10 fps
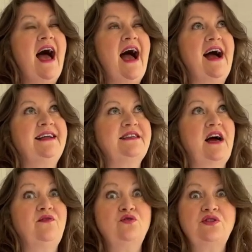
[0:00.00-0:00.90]
And
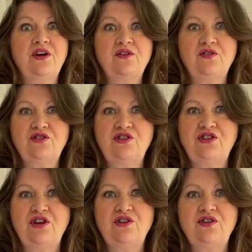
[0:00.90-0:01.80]
I've also got to
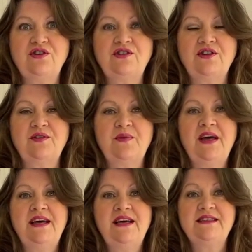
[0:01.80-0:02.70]
show you some
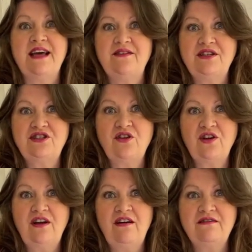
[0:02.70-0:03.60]
Terry's
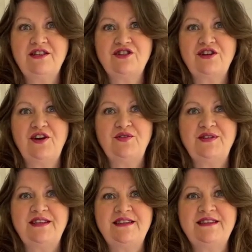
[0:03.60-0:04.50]
Chocolate Orange
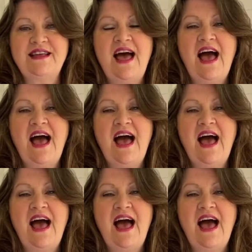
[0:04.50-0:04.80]
cozies,